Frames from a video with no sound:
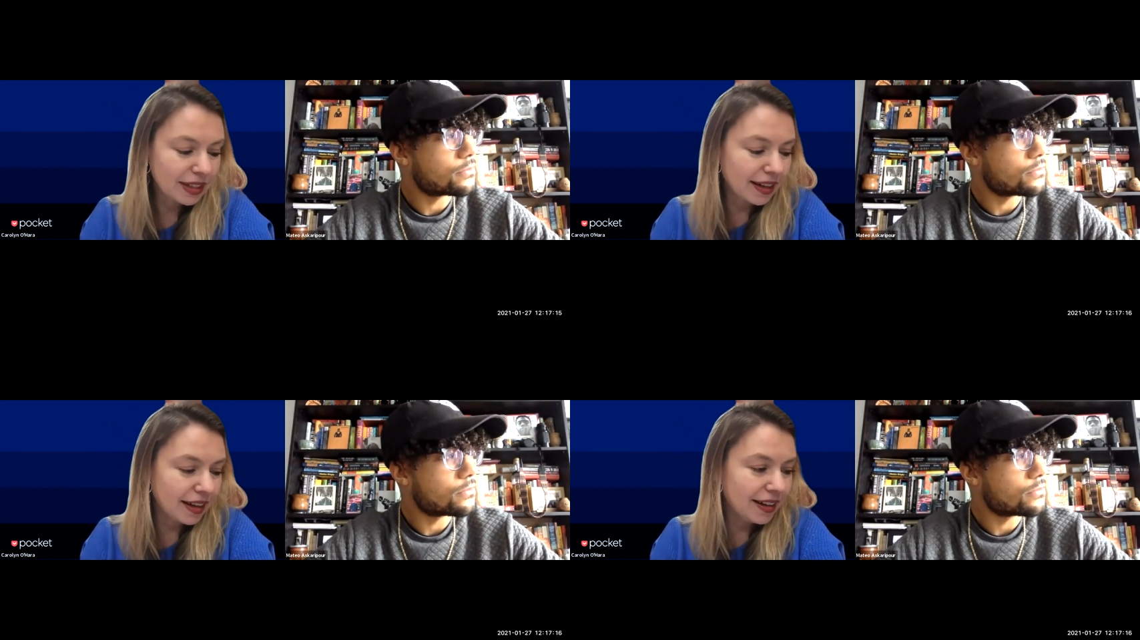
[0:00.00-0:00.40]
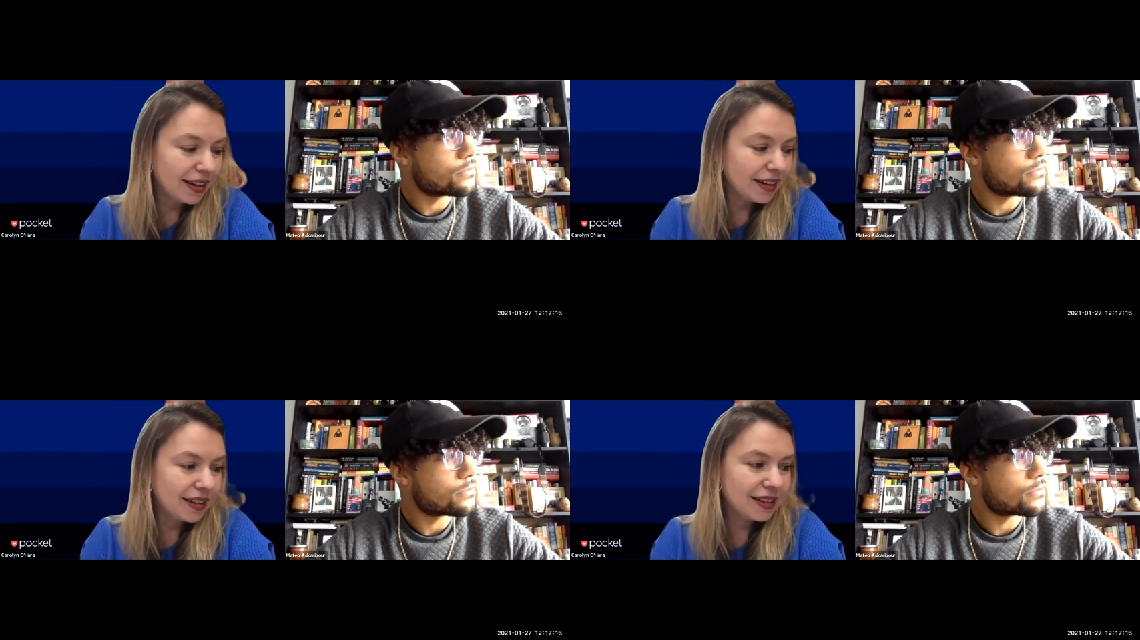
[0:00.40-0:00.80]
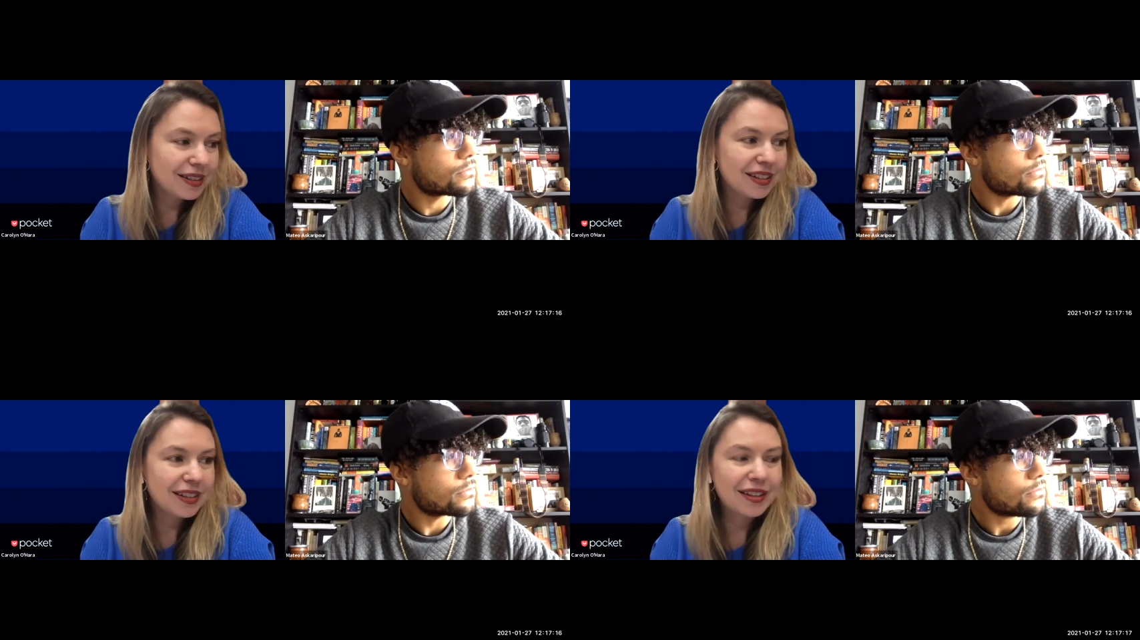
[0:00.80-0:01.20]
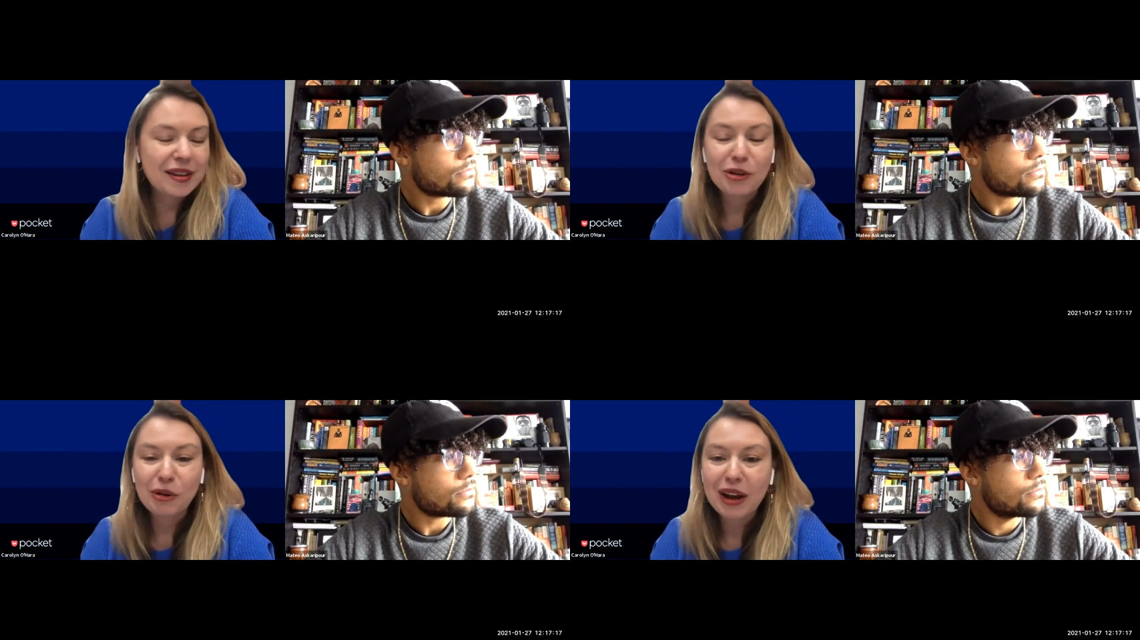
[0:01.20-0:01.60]
Speaker 1: to
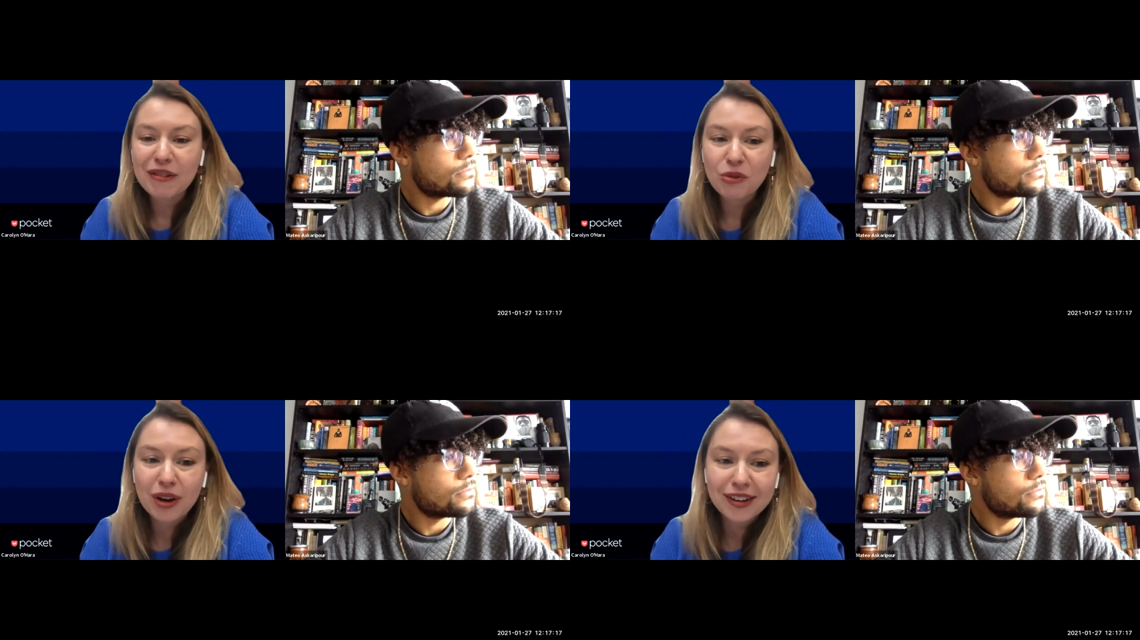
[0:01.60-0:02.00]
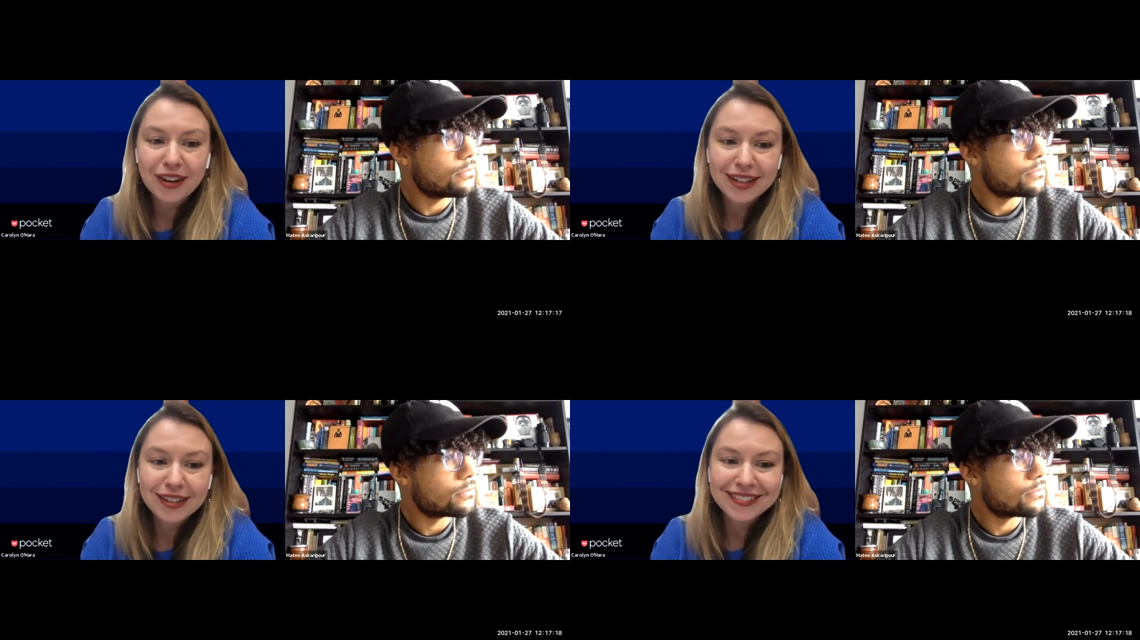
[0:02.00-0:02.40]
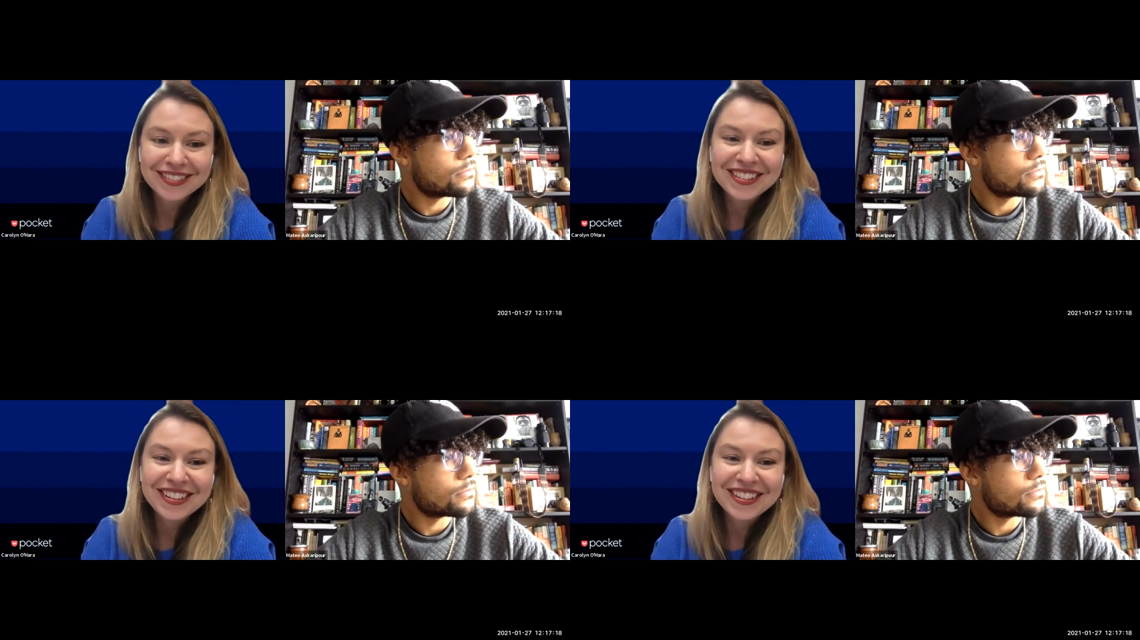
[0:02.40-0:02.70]
engrave one on